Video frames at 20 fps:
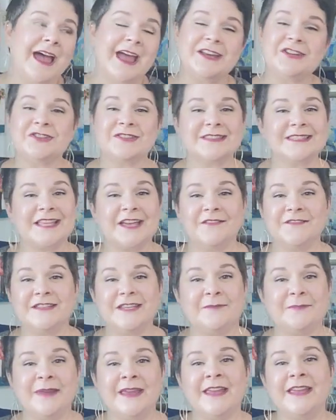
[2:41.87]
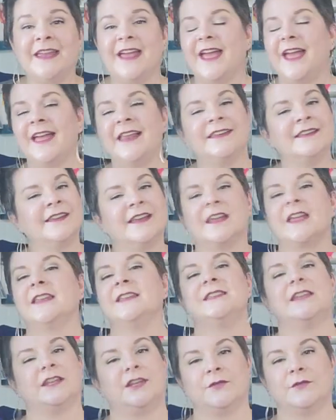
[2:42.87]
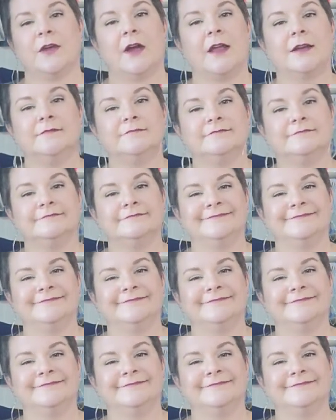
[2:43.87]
I just left it be and continued on.